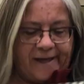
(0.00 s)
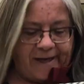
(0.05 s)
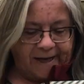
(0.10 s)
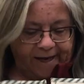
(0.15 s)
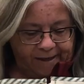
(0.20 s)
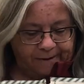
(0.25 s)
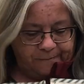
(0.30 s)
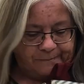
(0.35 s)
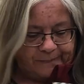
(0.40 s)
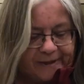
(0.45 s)
they
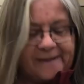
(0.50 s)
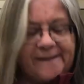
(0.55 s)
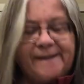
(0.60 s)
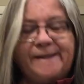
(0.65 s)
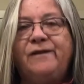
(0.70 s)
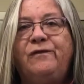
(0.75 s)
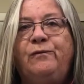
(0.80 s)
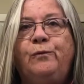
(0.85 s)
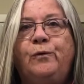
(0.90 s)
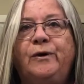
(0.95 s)
had a
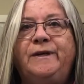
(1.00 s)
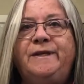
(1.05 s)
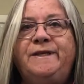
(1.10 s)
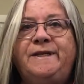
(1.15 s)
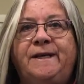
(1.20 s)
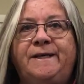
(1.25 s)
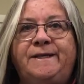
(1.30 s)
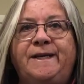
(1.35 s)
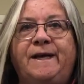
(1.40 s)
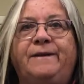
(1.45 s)
busk of
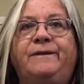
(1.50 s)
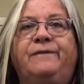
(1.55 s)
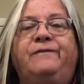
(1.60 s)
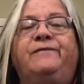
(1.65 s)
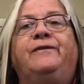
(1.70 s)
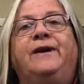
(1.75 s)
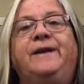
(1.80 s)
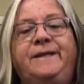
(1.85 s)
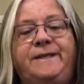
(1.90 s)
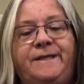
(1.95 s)
wood down the
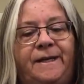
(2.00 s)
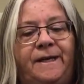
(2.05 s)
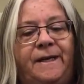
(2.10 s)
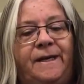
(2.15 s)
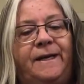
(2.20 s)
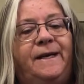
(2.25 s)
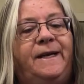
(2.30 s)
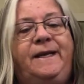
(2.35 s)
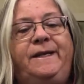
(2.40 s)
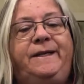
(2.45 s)
front
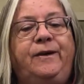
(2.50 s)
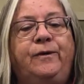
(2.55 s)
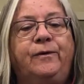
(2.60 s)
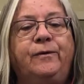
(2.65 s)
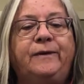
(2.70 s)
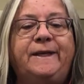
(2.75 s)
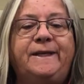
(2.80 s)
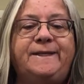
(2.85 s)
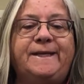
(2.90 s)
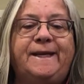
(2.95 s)
in the
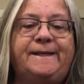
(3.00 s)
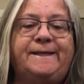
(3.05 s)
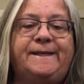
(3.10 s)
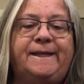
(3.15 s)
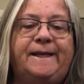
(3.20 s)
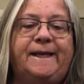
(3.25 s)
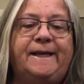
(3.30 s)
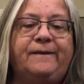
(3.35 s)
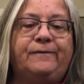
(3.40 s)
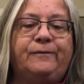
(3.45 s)
early days,
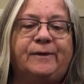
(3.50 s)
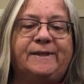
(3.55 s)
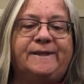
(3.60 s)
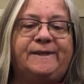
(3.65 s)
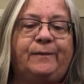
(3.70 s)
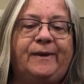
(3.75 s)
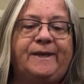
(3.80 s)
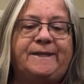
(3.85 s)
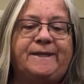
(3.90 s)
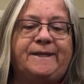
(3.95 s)
and then of course
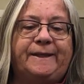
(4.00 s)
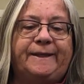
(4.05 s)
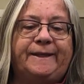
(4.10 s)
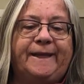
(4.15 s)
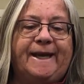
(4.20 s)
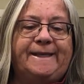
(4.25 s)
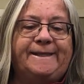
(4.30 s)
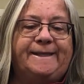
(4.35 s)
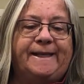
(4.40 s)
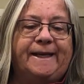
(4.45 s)
it went to the
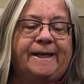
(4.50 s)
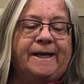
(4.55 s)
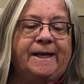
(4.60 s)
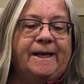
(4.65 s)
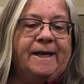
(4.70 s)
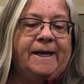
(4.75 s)
lacing.